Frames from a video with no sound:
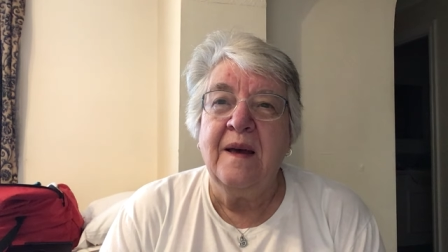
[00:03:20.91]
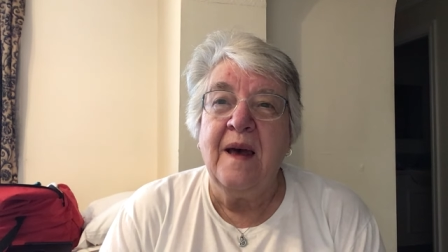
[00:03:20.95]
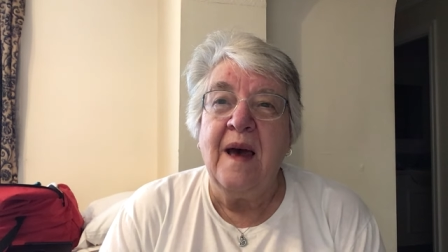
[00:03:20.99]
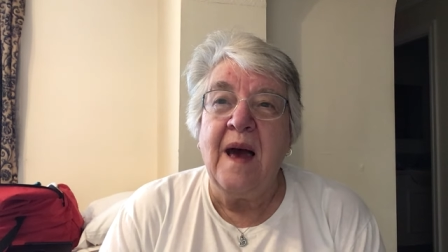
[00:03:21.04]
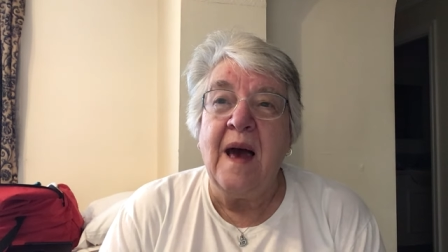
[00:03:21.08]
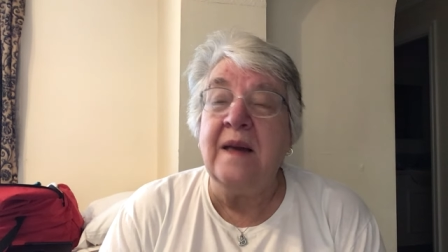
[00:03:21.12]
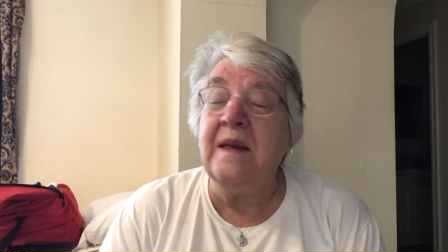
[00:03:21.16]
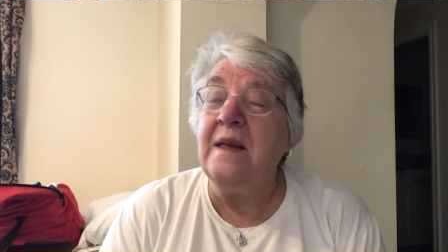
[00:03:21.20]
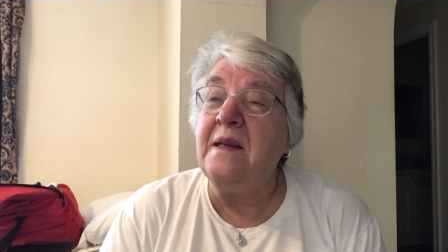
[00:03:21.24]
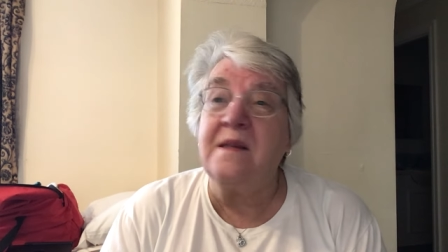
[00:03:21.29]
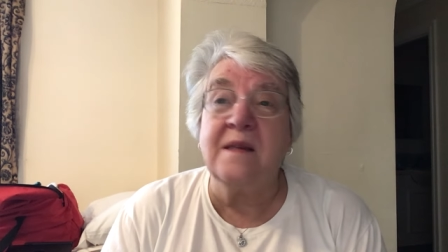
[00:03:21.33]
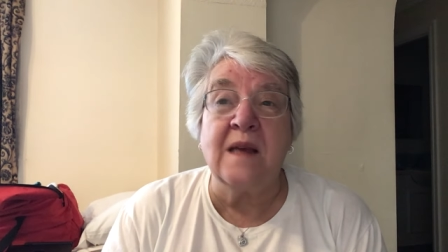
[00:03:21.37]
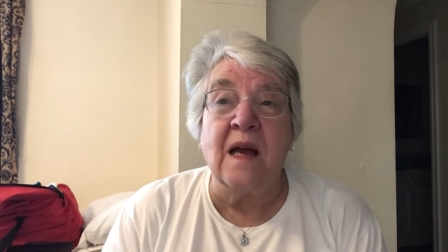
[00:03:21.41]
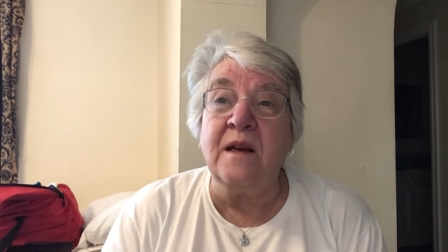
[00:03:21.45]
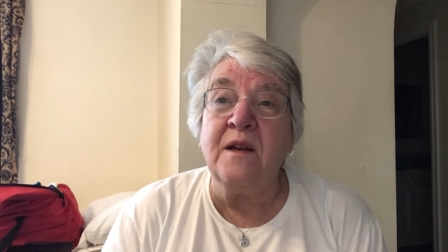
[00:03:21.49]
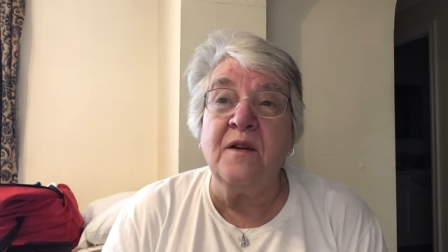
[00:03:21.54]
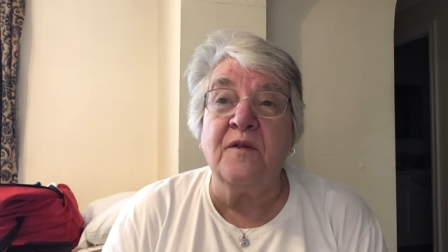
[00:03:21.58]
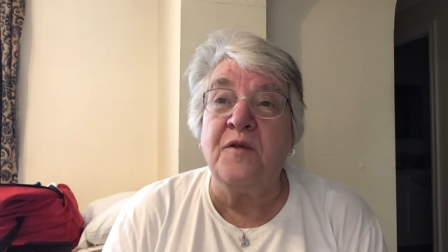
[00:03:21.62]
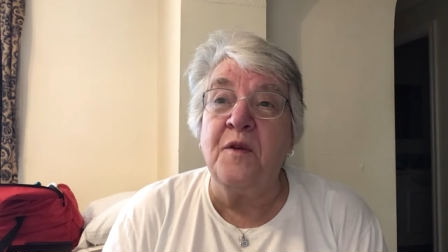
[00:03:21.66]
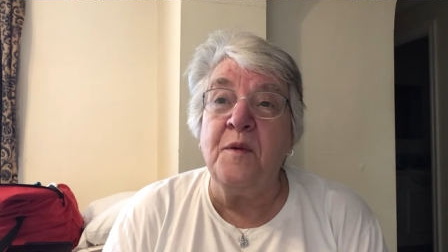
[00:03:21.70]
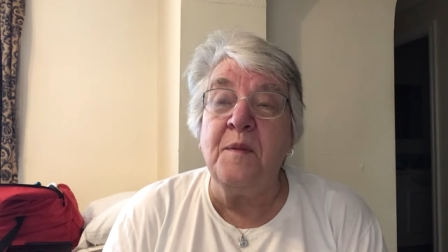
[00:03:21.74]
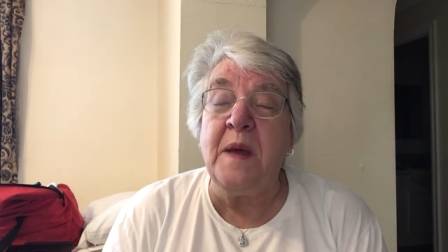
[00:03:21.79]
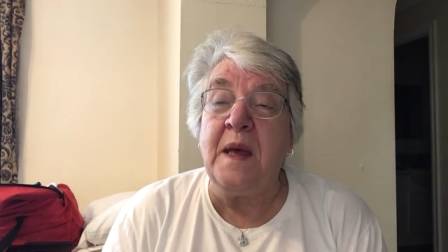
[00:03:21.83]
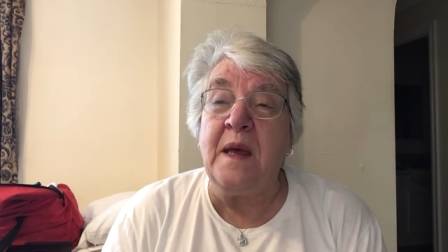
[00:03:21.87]
And he's done it
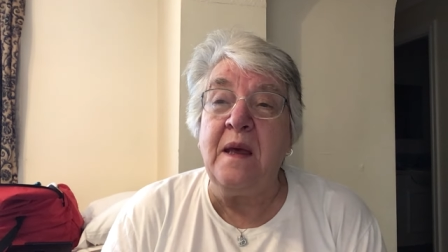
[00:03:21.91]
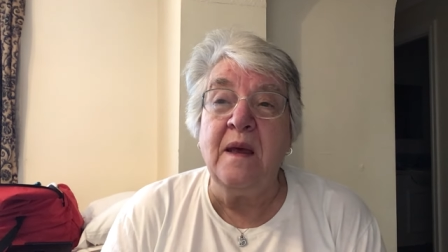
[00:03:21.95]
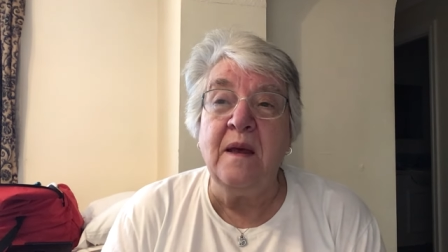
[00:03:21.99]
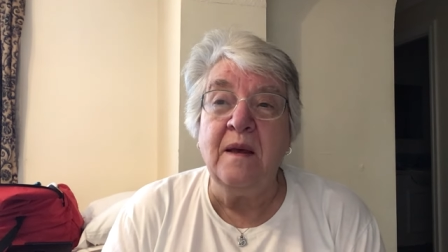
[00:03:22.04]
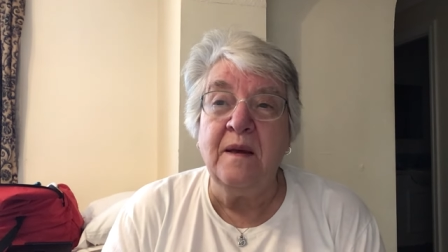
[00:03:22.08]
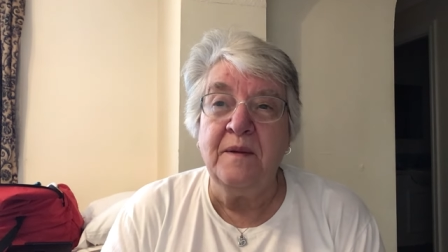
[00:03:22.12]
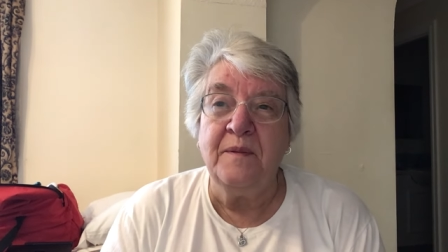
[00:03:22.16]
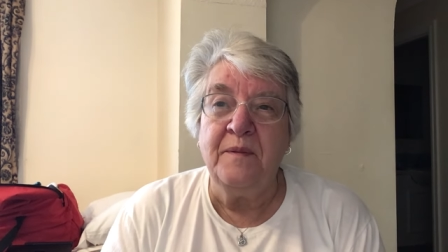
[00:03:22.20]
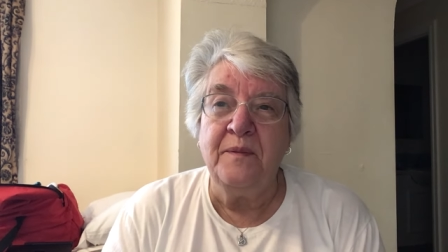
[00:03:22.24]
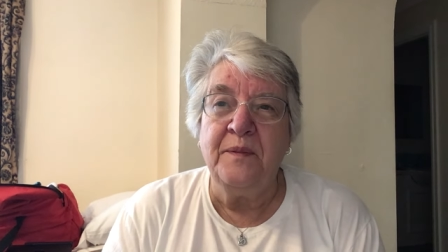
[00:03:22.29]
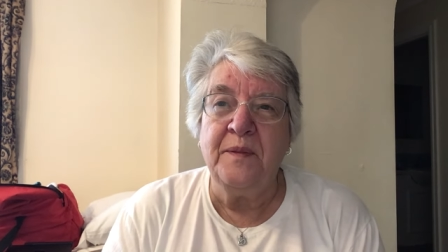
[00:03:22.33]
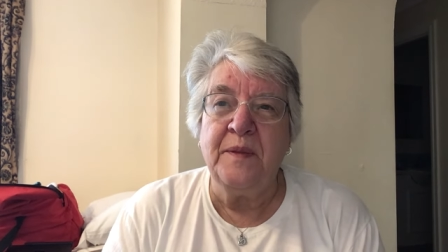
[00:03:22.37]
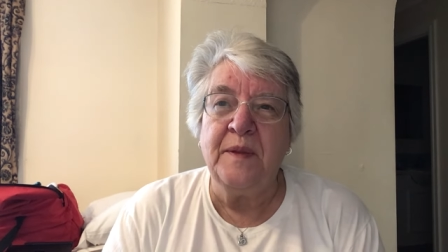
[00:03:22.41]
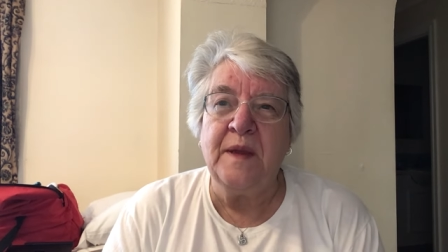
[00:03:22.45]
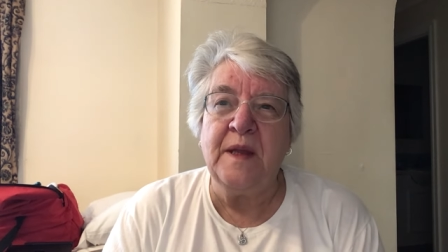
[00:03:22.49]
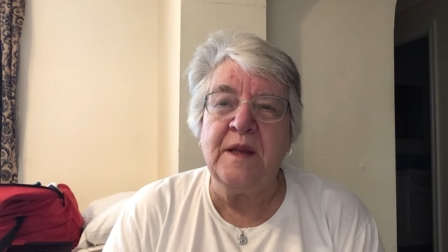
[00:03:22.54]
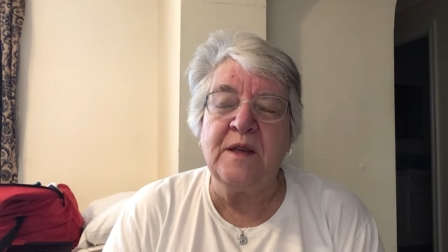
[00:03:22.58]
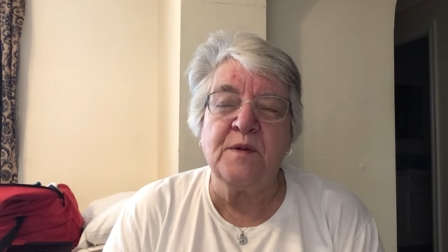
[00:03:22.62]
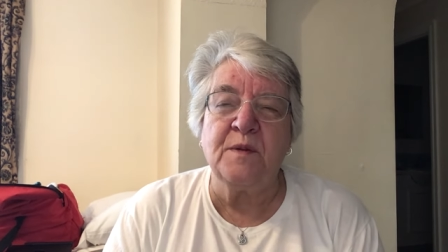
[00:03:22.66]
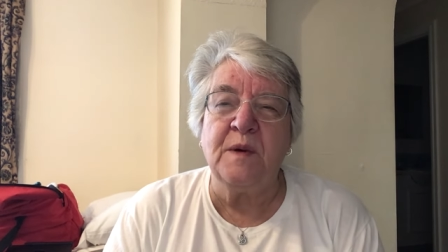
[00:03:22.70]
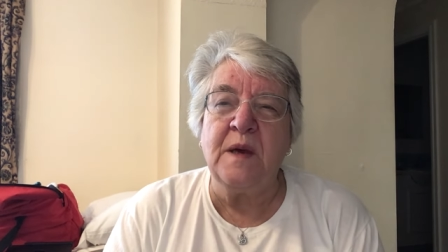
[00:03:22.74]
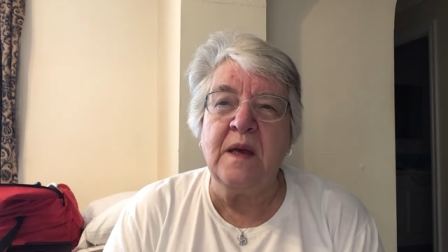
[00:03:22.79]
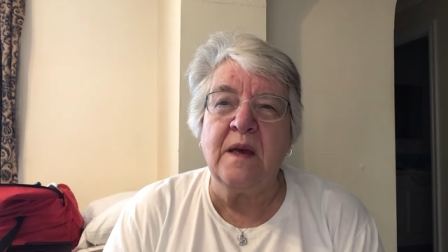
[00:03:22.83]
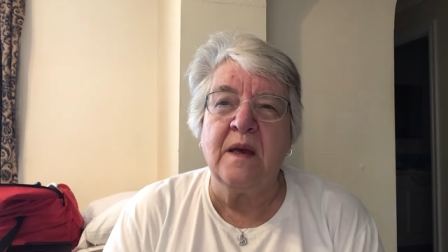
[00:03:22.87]
for me
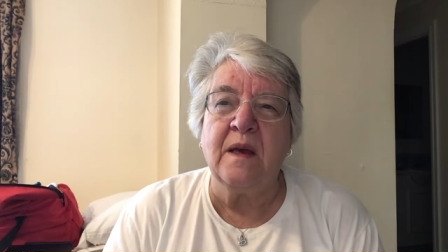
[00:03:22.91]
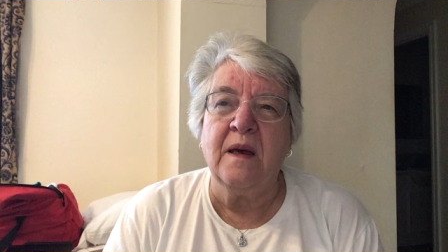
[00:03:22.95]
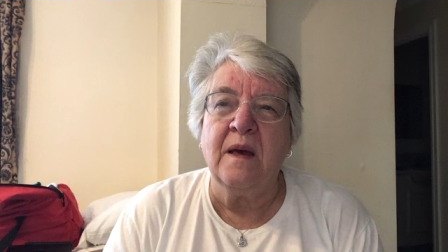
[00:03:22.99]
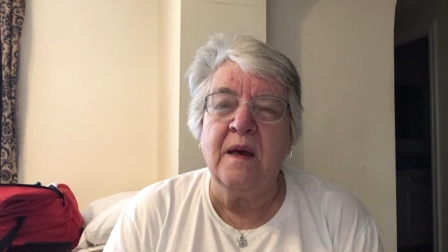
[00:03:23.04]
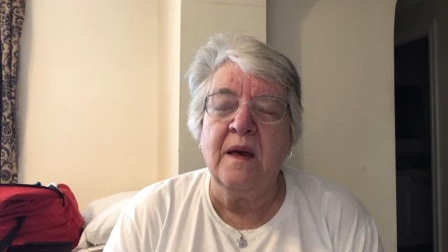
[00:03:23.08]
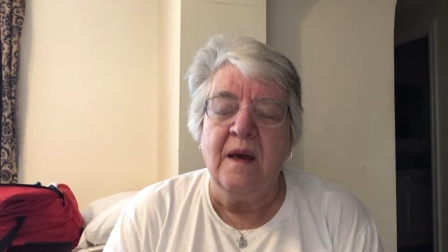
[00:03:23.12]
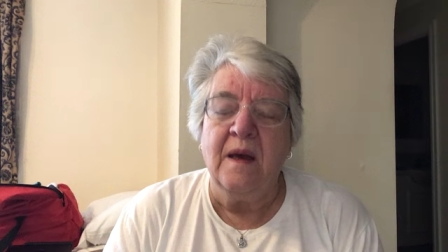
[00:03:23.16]
this week